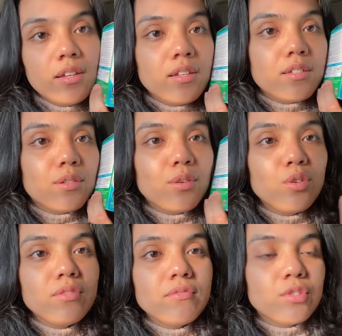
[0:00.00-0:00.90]
So
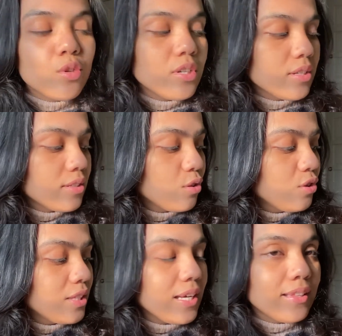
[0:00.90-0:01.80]

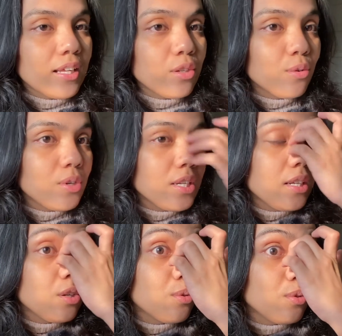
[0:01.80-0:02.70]
don't think that you only
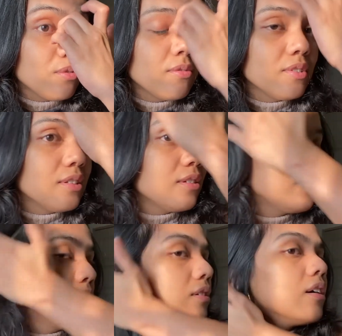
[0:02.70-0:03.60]
need to
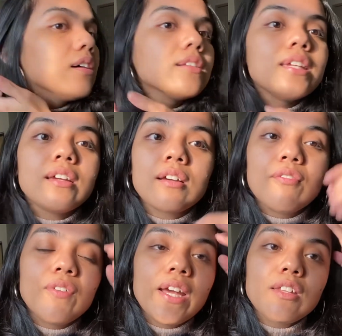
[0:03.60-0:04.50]
take
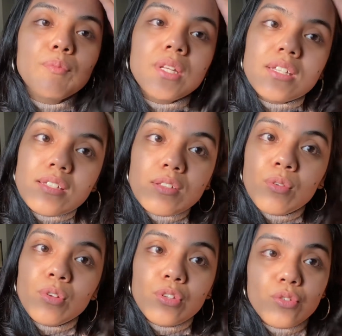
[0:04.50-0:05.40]
vitamins
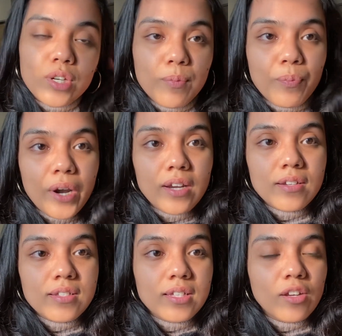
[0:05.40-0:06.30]
during
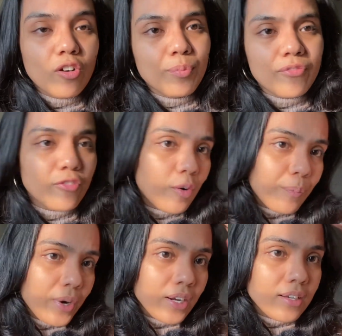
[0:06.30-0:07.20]
pregnancy or before
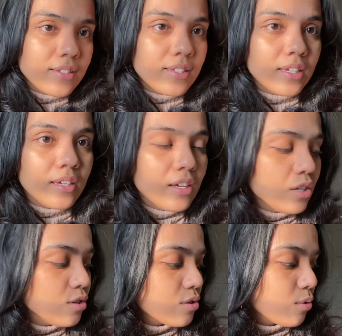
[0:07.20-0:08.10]
pregnancy.
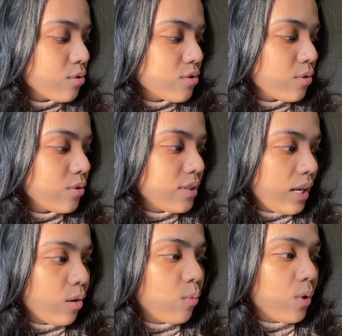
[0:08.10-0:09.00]
You should also
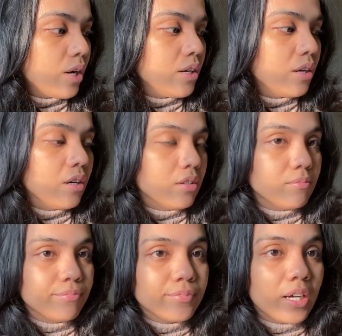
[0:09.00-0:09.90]
take one
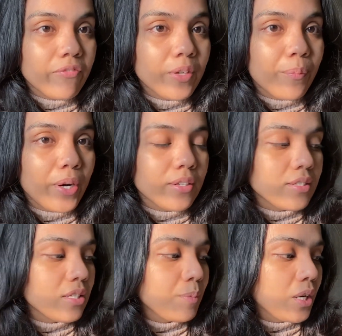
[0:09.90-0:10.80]
after
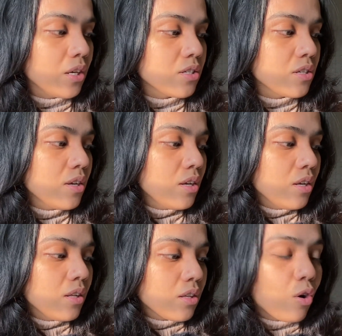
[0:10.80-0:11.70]
pregnancy, because
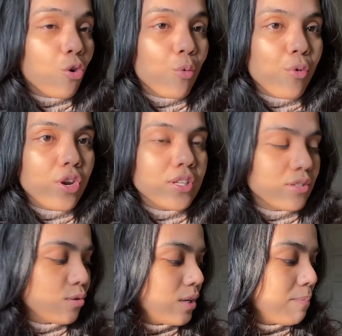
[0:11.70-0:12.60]
your hormone is
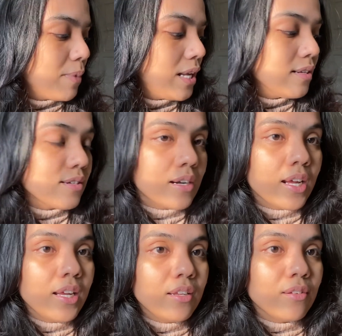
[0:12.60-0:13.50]
so imbalanced, right?